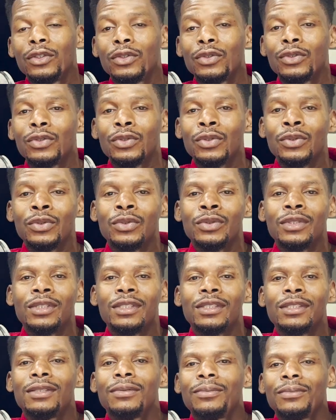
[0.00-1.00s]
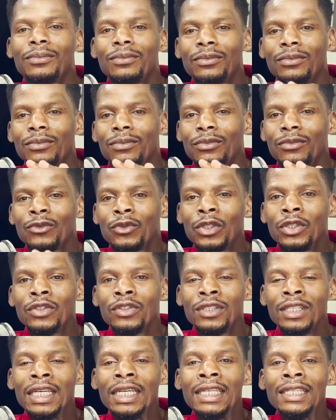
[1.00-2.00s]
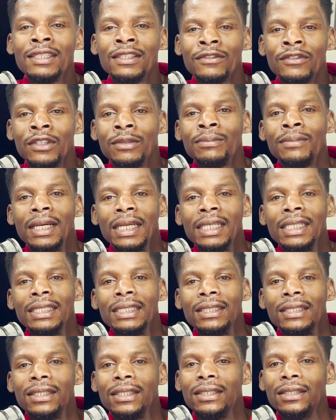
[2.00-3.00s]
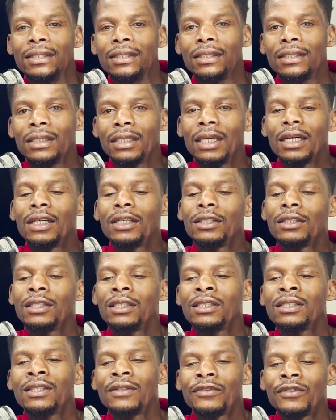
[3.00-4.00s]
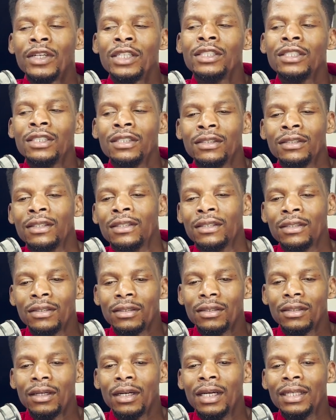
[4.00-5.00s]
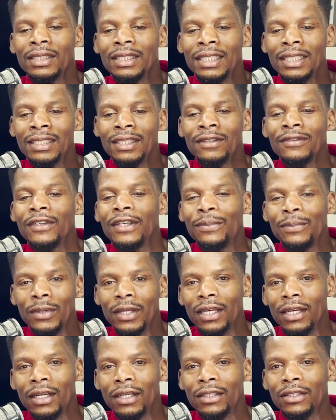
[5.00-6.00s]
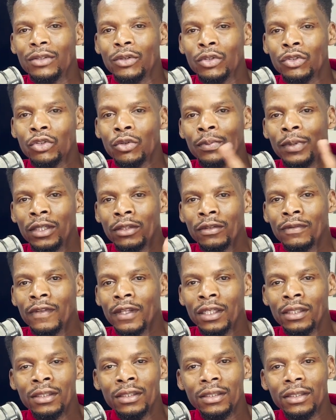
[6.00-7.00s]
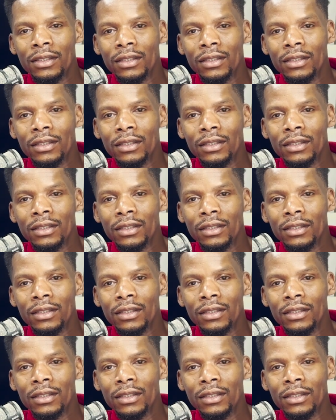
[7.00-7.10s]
So, would you say Kiss FM Berlin is the franchise that has Kiss FM here also part of that?